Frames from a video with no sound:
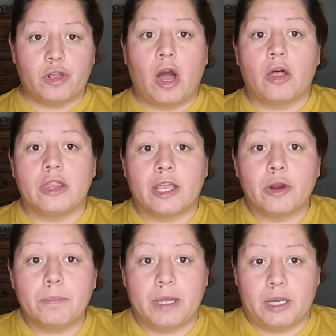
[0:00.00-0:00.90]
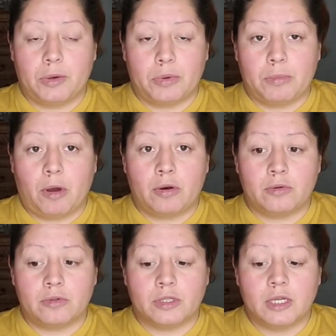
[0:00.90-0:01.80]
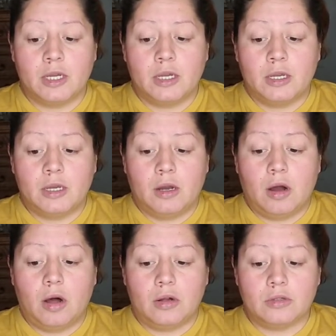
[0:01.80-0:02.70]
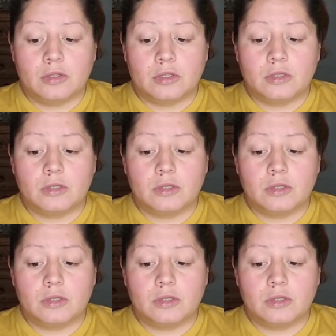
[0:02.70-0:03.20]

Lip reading: on their penny remodels hauls.